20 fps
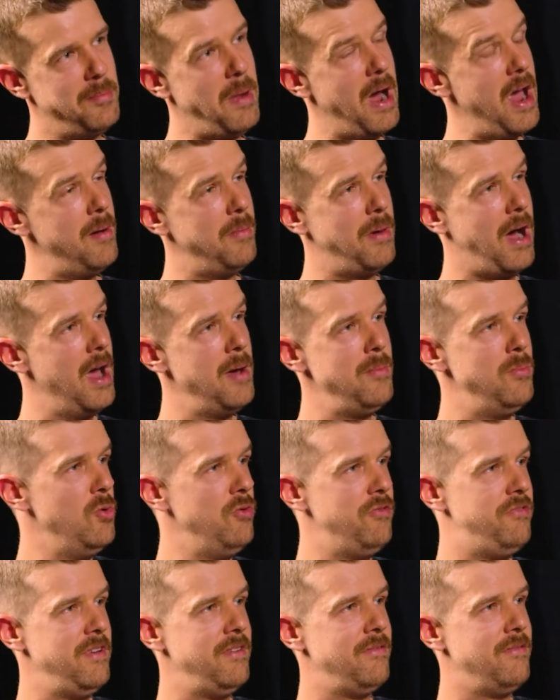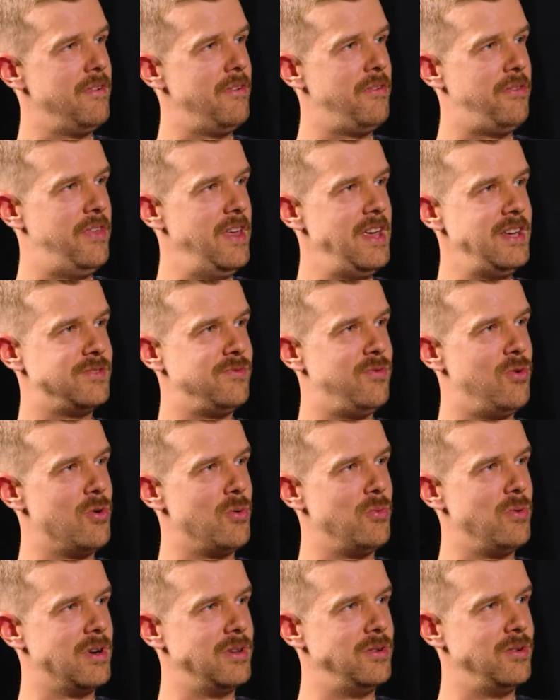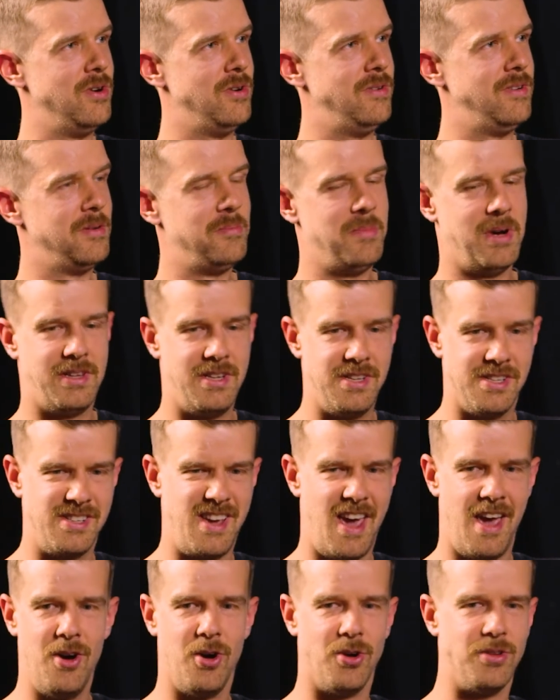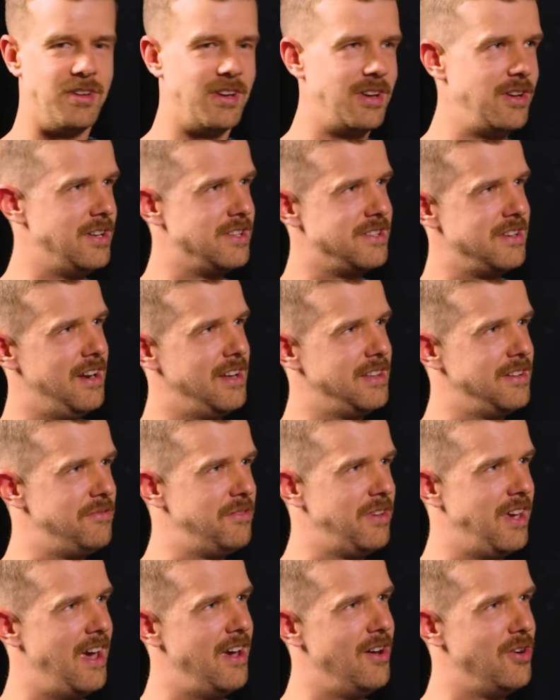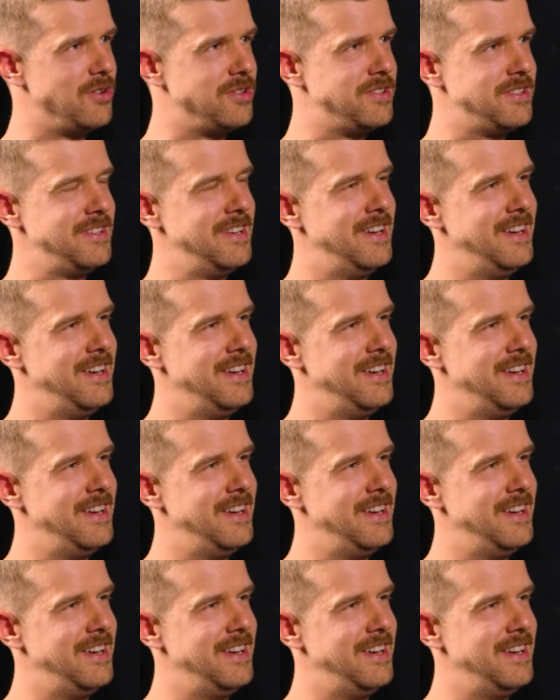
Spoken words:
But I move things forward, but it's chaotic. It's a lot of chaos.